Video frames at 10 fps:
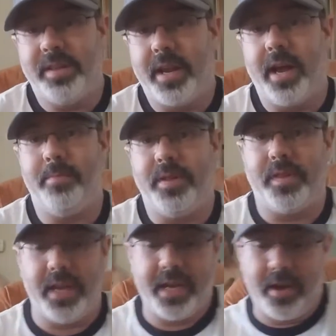that I'd been
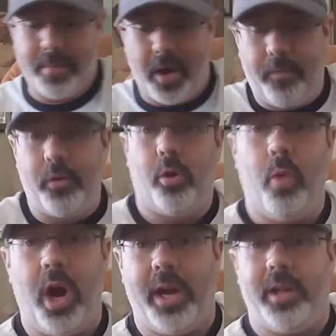thinking about for a
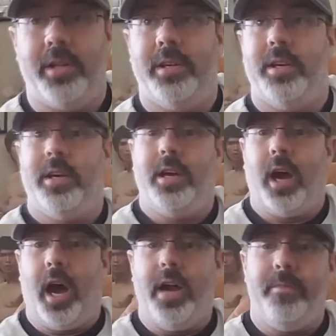while.
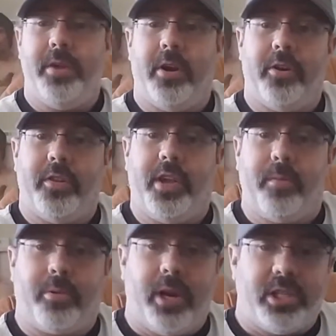I'd been under the
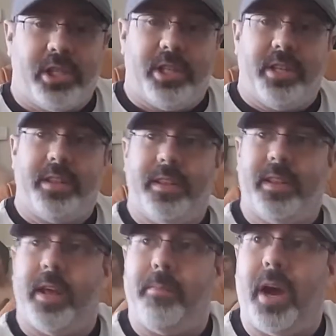impression
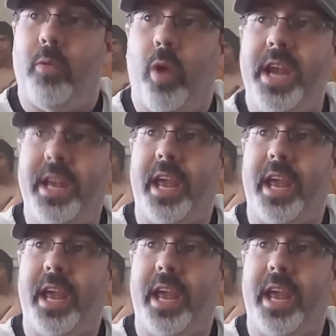that my weight